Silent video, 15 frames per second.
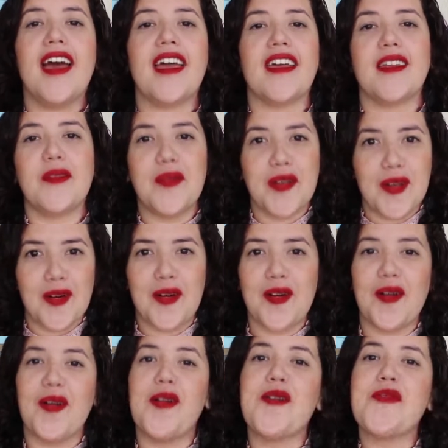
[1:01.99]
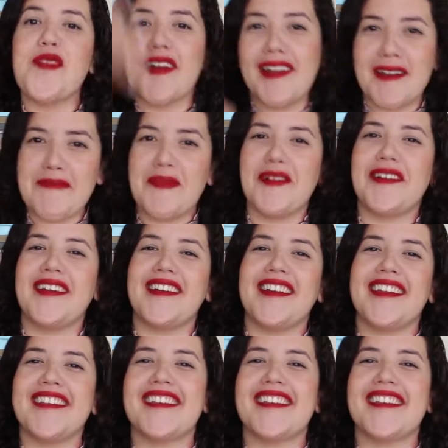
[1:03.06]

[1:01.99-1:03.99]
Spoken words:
and we are already putting a